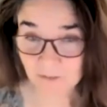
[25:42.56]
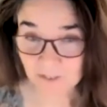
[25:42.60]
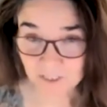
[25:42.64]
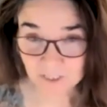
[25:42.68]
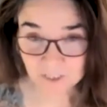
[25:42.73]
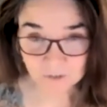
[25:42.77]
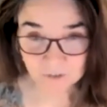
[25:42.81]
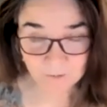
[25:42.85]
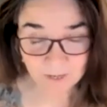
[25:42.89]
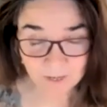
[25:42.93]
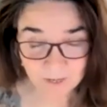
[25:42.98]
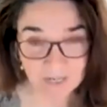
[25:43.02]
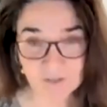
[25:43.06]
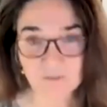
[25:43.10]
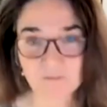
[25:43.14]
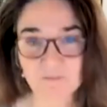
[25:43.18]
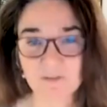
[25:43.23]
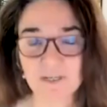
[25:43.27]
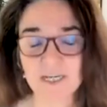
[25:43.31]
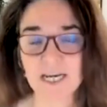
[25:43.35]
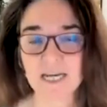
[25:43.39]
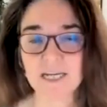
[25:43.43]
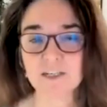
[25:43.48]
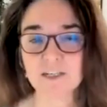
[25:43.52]
the strength of
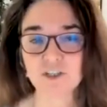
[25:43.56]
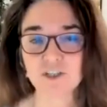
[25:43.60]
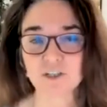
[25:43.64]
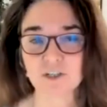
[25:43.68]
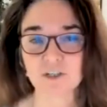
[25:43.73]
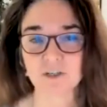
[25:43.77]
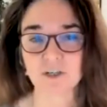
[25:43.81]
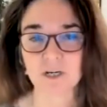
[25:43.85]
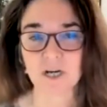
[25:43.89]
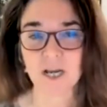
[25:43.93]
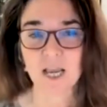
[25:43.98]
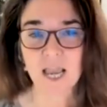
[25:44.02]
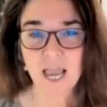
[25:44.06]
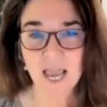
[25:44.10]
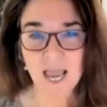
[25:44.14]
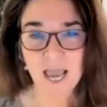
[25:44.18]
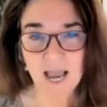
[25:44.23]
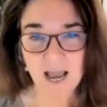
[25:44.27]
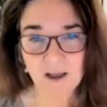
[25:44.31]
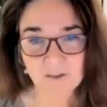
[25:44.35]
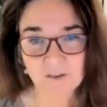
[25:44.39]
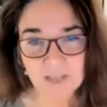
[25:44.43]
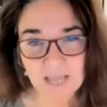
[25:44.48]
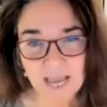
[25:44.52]
nature,
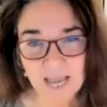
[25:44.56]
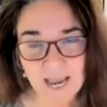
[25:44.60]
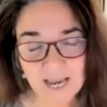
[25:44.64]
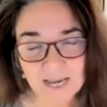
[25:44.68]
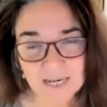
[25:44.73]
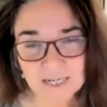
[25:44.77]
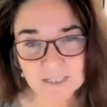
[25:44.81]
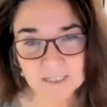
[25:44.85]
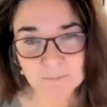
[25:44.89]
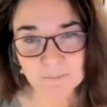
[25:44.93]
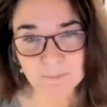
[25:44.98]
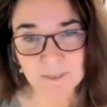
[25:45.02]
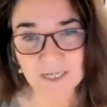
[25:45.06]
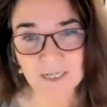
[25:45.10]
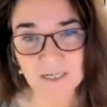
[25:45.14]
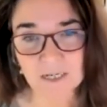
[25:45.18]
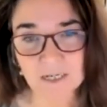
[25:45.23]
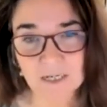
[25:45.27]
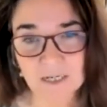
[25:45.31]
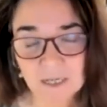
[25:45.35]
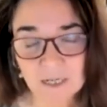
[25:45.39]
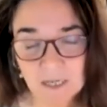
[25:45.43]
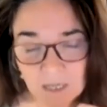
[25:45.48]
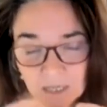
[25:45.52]
how that has
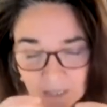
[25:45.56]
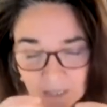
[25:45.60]
been